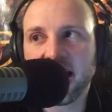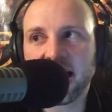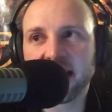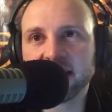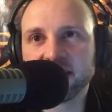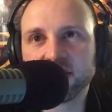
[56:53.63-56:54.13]

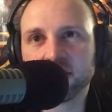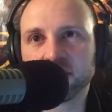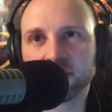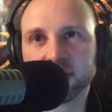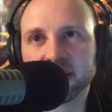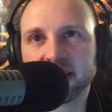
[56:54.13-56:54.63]
I
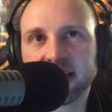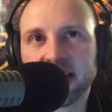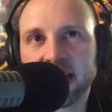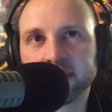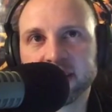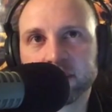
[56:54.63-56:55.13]
don't read the
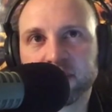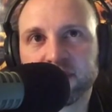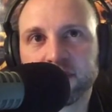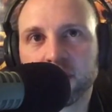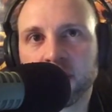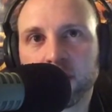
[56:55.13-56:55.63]
comic
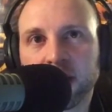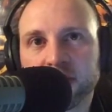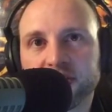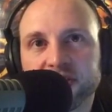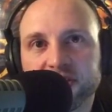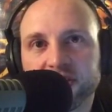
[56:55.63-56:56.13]
before I
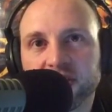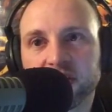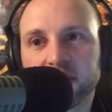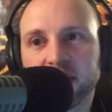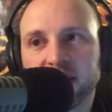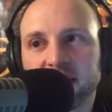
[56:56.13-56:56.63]
watch the
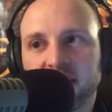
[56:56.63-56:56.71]
show.